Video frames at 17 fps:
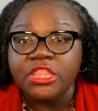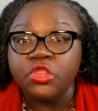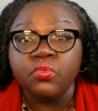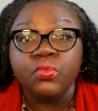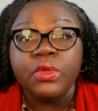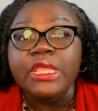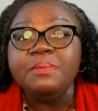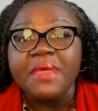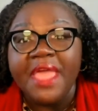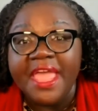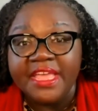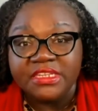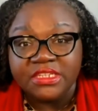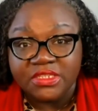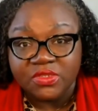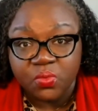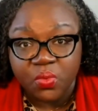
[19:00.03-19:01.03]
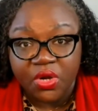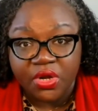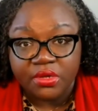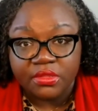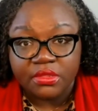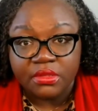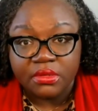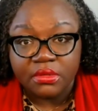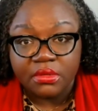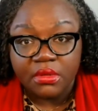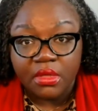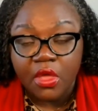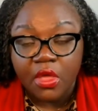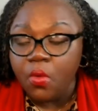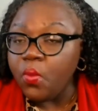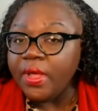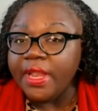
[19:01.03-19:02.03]
3 pages worth.
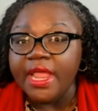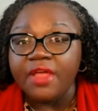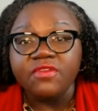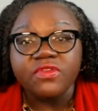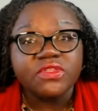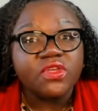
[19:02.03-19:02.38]
Whatever's